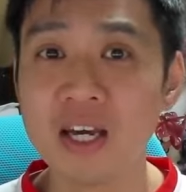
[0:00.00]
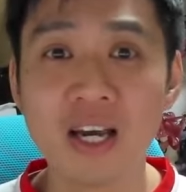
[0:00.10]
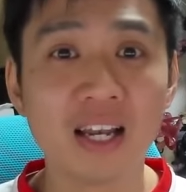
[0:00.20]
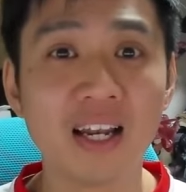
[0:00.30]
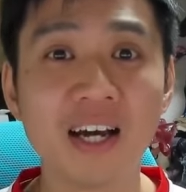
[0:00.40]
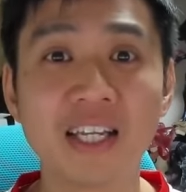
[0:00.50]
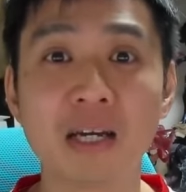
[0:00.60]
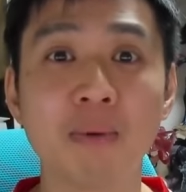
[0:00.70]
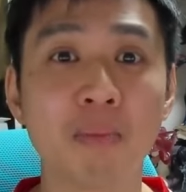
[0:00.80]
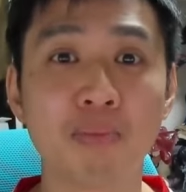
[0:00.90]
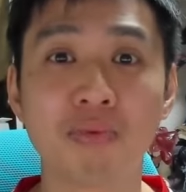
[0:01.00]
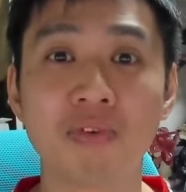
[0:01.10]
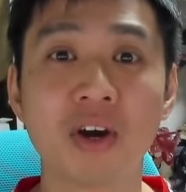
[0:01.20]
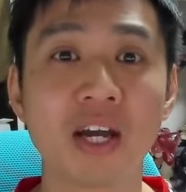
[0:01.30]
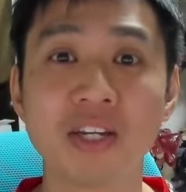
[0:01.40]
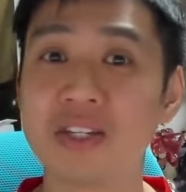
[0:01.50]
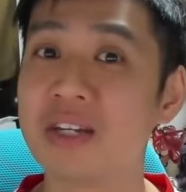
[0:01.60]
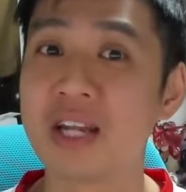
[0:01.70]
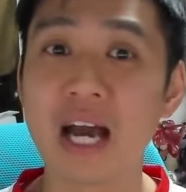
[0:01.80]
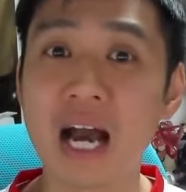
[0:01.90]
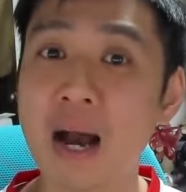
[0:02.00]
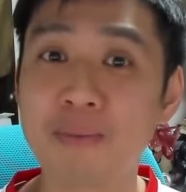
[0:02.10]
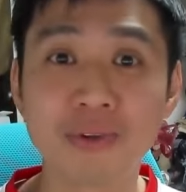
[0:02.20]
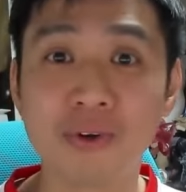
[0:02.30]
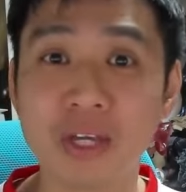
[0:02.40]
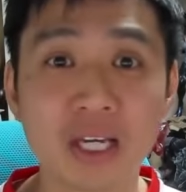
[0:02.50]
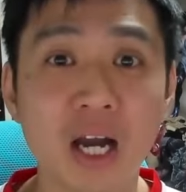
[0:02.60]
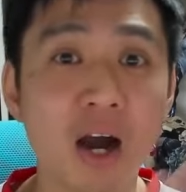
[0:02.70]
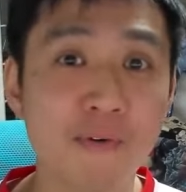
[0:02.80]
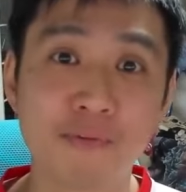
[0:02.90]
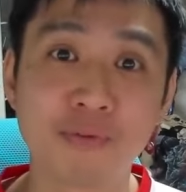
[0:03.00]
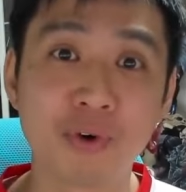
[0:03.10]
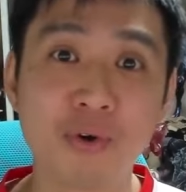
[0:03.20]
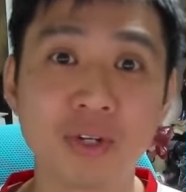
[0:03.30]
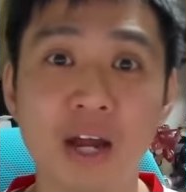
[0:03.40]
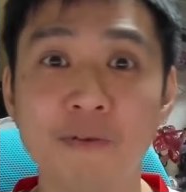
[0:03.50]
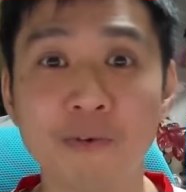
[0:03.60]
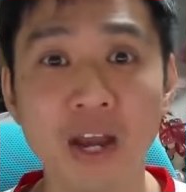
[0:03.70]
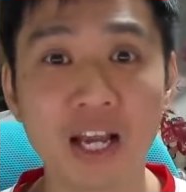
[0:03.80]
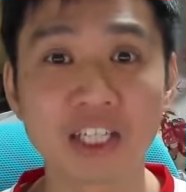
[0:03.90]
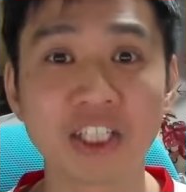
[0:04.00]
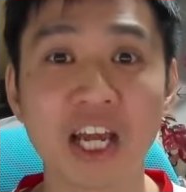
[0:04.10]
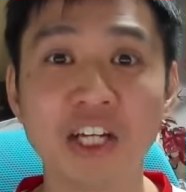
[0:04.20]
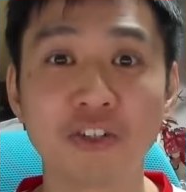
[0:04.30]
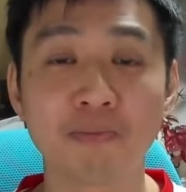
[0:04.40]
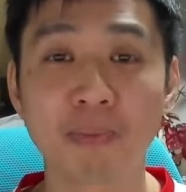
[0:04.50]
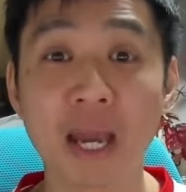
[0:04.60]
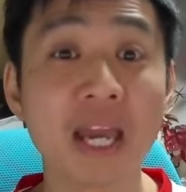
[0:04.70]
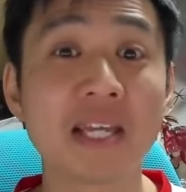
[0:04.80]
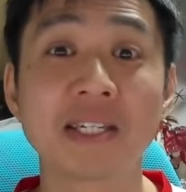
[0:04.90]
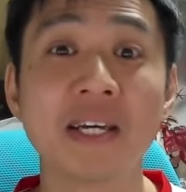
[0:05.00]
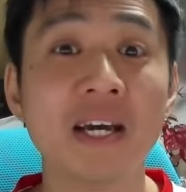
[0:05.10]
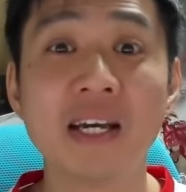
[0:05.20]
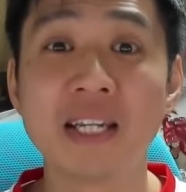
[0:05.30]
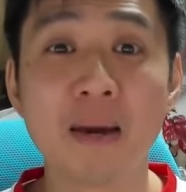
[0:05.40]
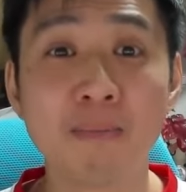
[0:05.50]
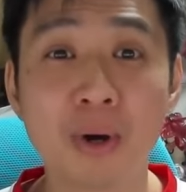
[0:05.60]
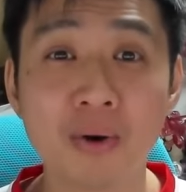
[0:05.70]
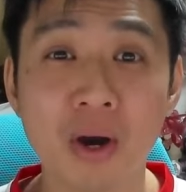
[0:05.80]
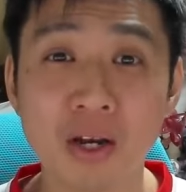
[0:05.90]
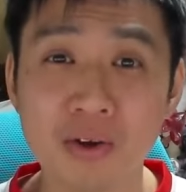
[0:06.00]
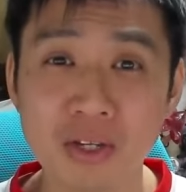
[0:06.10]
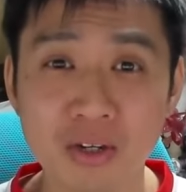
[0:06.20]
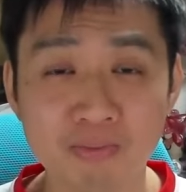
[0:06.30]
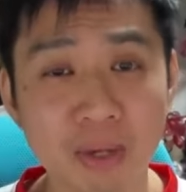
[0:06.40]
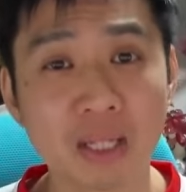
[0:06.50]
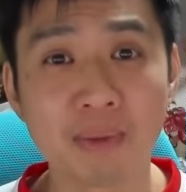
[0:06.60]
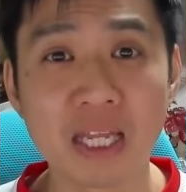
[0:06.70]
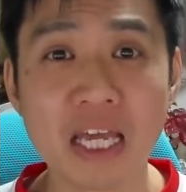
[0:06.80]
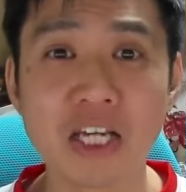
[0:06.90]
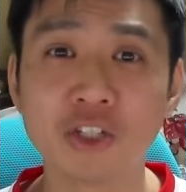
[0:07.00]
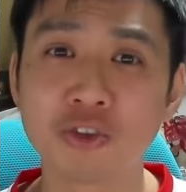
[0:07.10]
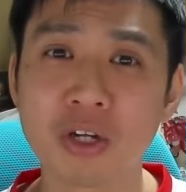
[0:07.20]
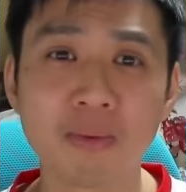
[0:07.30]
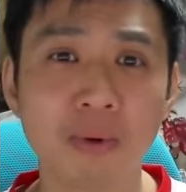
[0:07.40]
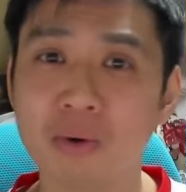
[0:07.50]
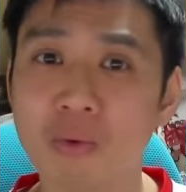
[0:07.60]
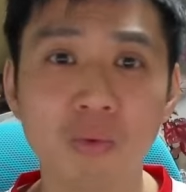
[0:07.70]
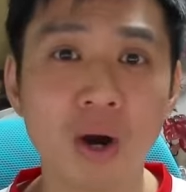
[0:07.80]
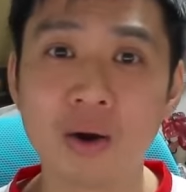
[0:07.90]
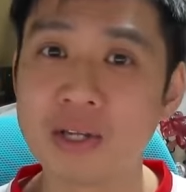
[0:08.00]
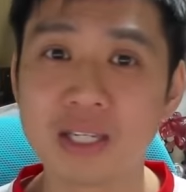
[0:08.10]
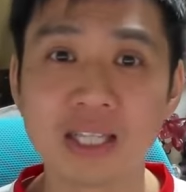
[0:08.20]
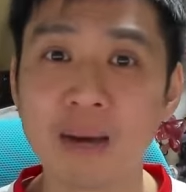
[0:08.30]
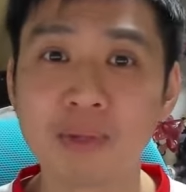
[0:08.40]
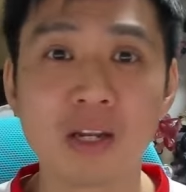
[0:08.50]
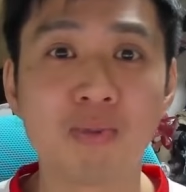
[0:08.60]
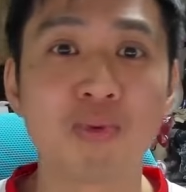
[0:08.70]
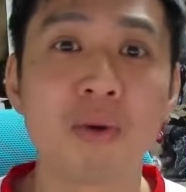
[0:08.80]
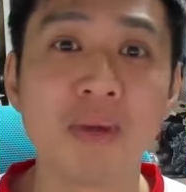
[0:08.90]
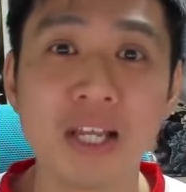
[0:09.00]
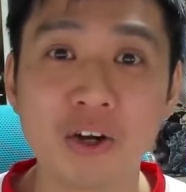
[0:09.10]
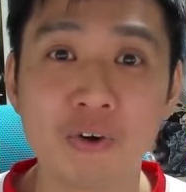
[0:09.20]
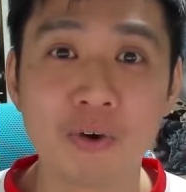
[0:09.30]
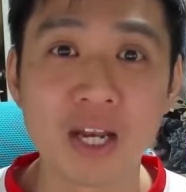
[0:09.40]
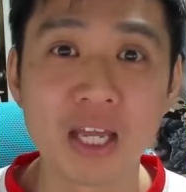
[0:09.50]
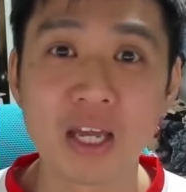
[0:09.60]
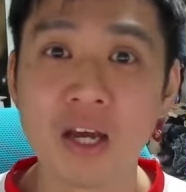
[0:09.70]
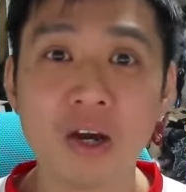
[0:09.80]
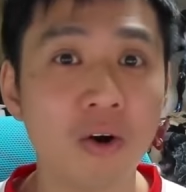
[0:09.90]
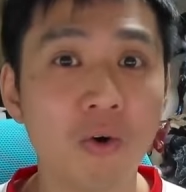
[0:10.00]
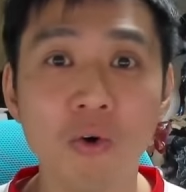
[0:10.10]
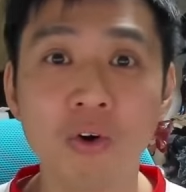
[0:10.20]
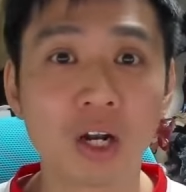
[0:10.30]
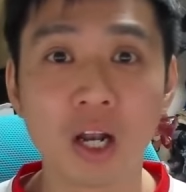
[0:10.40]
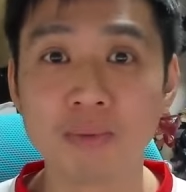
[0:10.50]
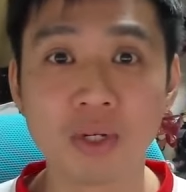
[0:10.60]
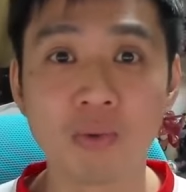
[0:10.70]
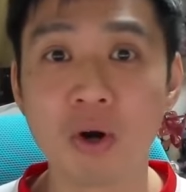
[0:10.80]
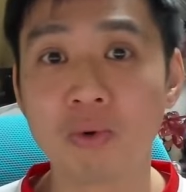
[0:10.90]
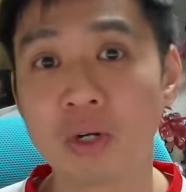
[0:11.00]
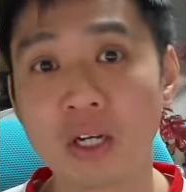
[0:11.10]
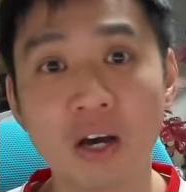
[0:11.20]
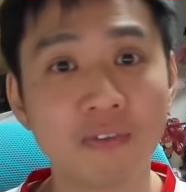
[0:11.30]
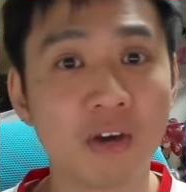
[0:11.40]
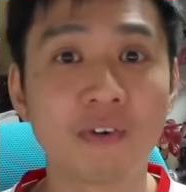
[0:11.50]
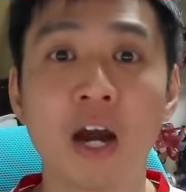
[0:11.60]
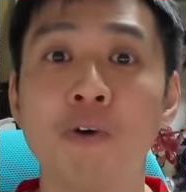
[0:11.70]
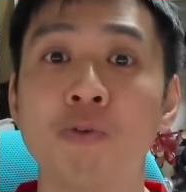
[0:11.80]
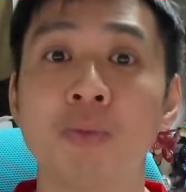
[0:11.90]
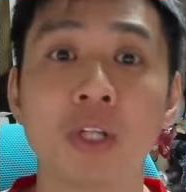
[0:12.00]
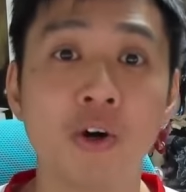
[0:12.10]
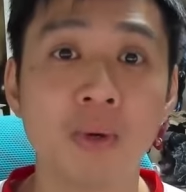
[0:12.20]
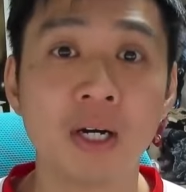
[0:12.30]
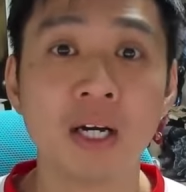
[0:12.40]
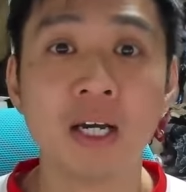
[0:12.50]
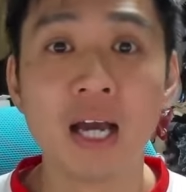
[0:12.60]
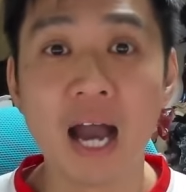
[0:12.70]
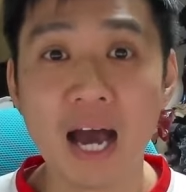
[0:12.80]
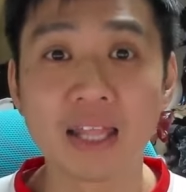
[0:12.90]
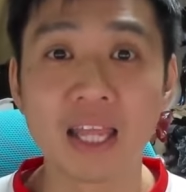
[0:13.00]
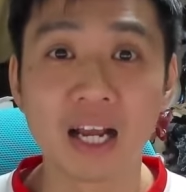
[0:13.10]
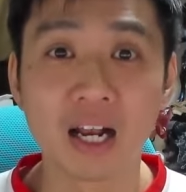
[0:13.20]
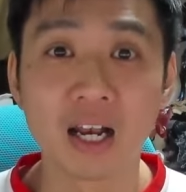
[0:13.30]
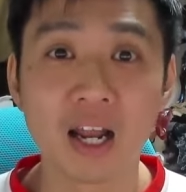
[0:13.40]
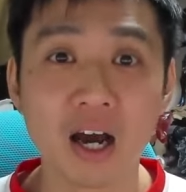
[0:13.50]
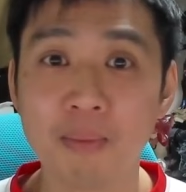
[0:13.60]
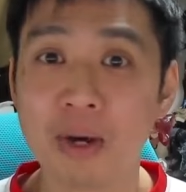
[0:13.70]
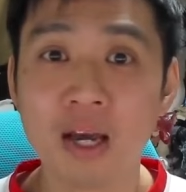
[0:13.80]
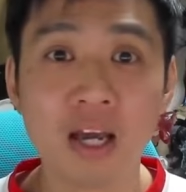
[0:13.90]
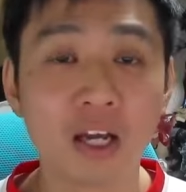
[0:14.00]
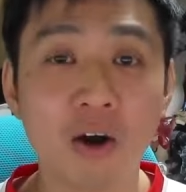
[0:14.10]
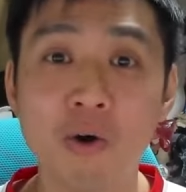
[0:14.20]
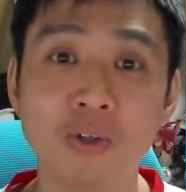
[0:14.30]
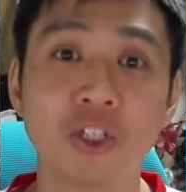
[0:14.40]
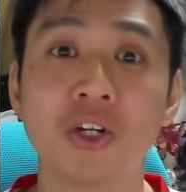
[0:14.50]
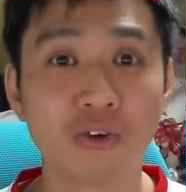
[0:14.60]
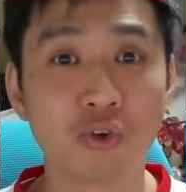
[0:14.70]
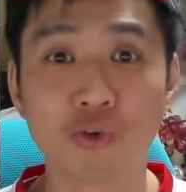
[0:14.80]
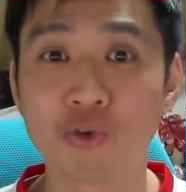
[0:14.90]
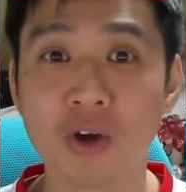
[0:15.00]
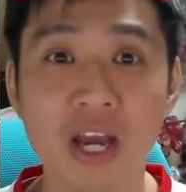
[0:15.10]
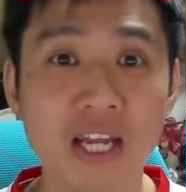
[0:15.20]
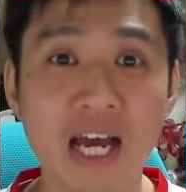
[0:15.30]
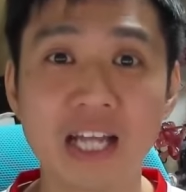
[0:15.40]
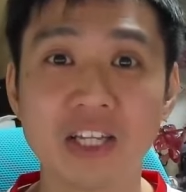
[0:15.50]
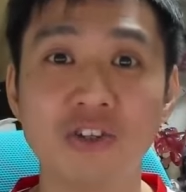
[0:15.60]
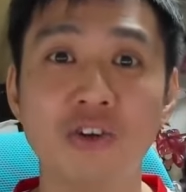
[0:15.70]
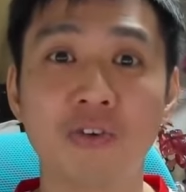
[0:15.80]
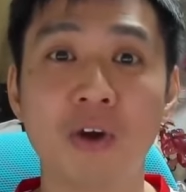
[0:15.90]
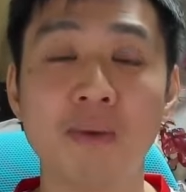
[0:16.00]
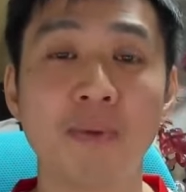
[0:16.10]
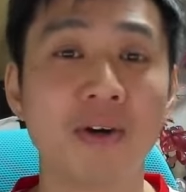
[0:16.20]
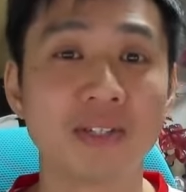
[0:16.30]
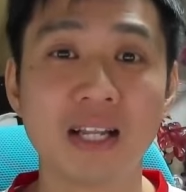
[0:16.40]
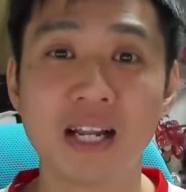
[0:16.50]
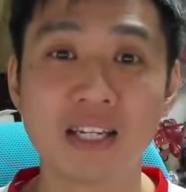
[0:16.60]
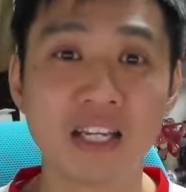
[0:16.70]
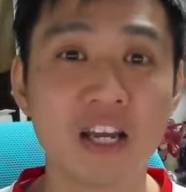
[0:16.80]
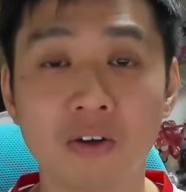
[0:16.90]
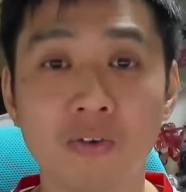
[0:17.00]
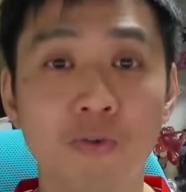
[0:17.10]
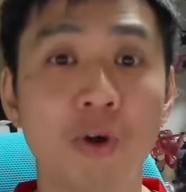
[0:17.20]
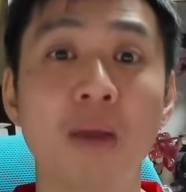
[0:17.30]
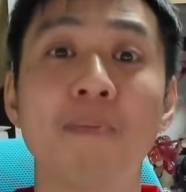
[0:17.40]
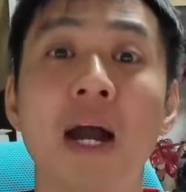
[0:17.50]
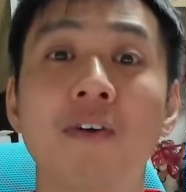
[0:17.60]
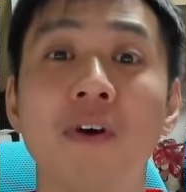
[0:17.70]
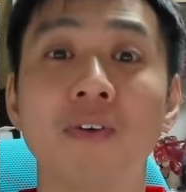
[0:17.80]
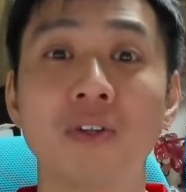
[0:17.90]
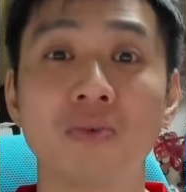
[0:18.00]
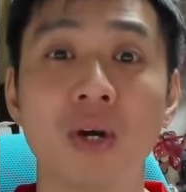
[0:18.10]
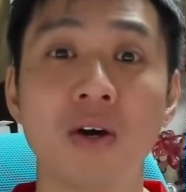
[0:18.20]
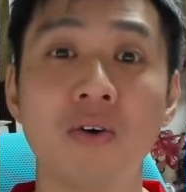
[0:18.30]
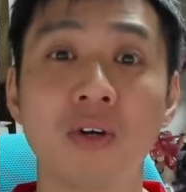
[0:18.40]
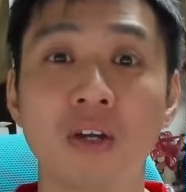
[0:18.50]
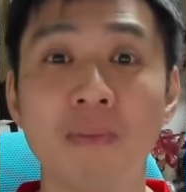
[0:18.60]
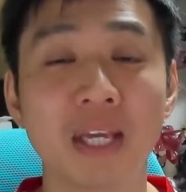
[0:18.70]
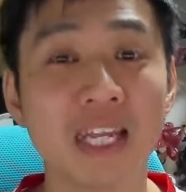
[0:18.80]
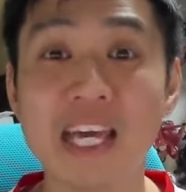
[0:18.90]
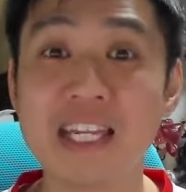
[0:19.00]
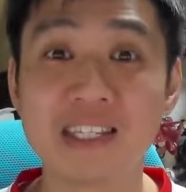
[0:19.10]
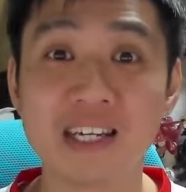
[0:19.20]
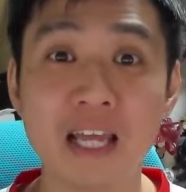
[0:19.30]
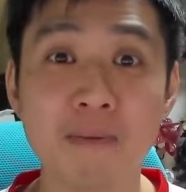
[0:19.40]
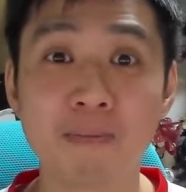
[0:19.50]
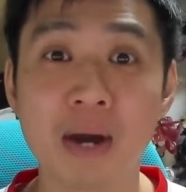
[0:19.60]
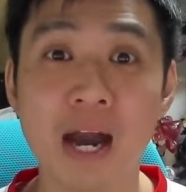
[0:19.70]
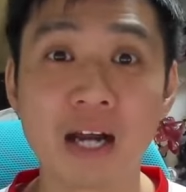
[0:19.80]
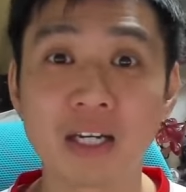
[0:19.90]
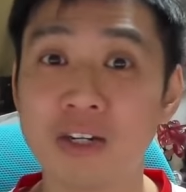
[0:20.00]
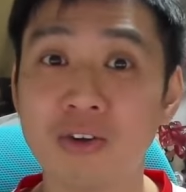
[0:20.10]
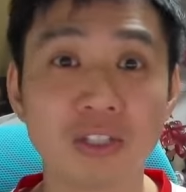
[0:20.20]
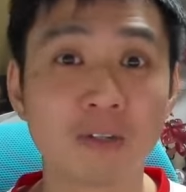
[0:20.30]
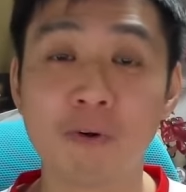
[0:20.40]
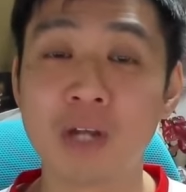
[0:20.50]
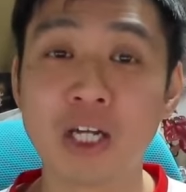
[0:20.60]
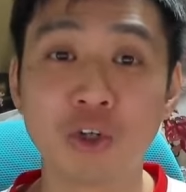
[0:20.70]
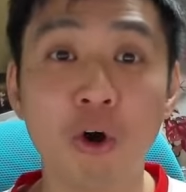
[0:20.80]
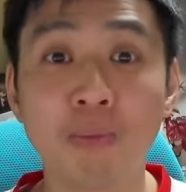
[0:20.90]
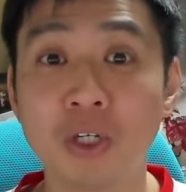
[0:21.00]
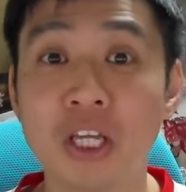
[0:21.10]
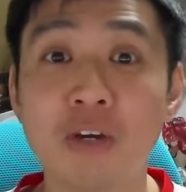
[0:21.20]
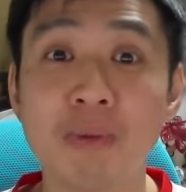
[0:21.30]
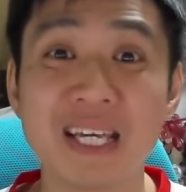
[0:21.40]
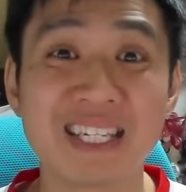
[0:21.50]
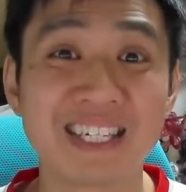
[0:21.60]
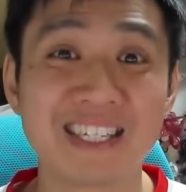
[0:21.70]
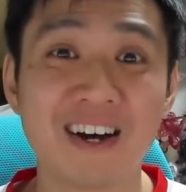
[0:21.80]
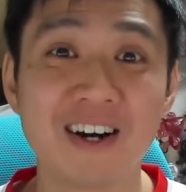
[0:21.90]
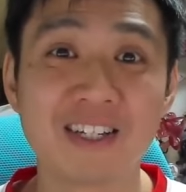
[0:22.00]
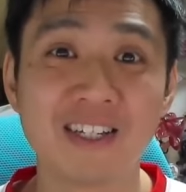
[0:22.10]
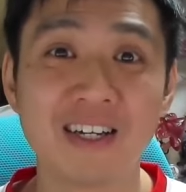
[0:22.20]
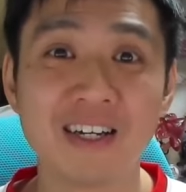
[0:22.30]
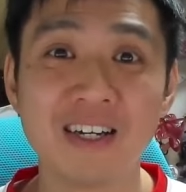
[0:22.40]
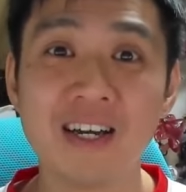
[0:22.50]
Lighting up at Brighton. Absolutely cutthroat, direct, change of pace, tempo. I know he picked up an injury, but wow, he's adapted to Premier League already. All the clubs in the world would love to have Kaoru Mitoma at their club. Cultured, great attitude, great personality, great background as well. Can make an instant impact, not just a rotational option. He could be a starter.